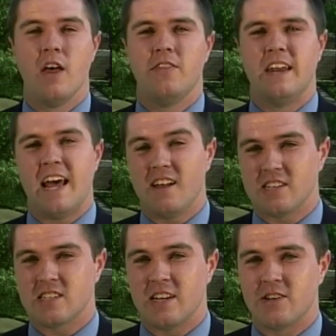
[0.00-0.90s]
that
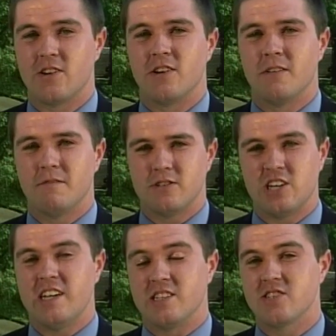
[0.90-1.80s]
Alexander
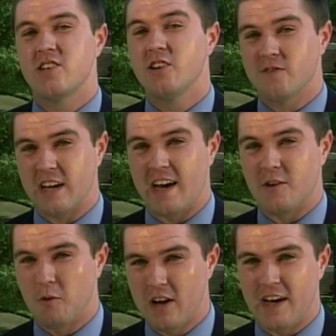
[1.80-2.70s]
Jenkins could have gotten
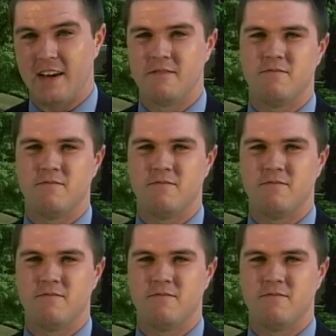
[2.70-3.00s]
away.